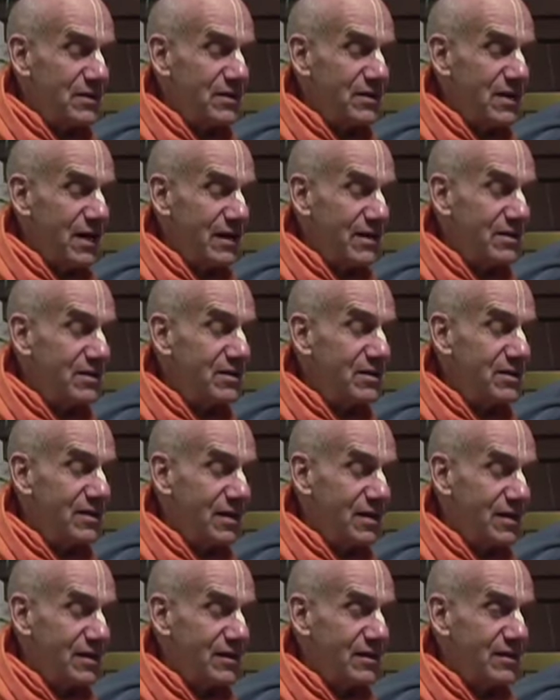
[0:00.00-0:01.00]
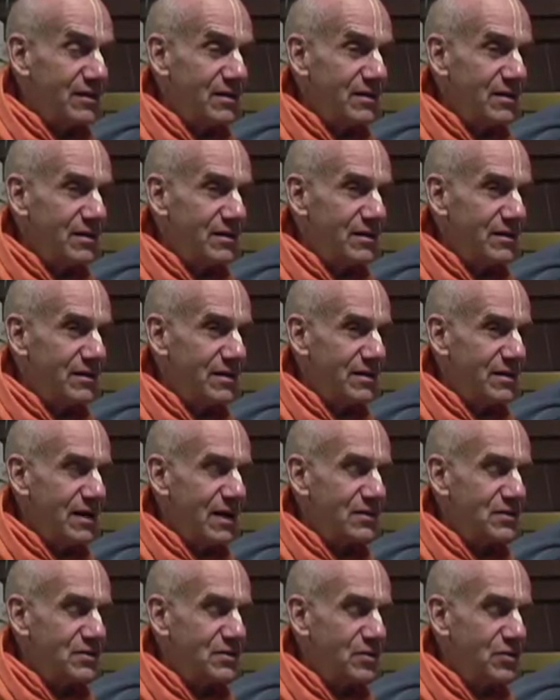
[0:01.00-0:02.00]
they're not dhira, they're
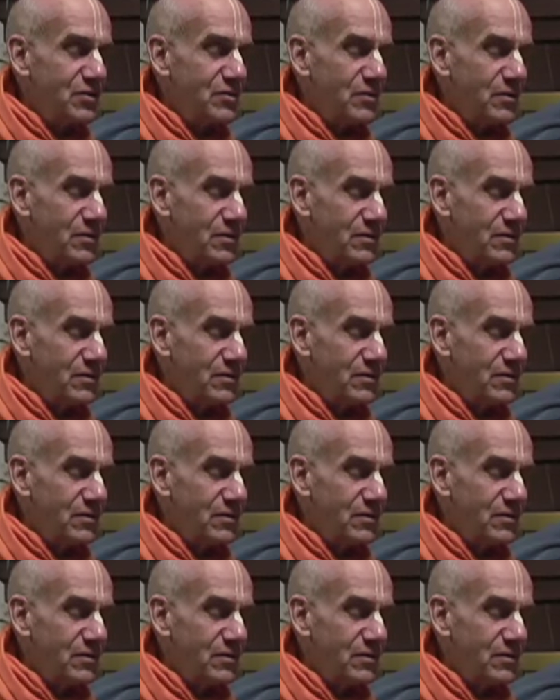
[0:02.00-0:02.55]
not sober.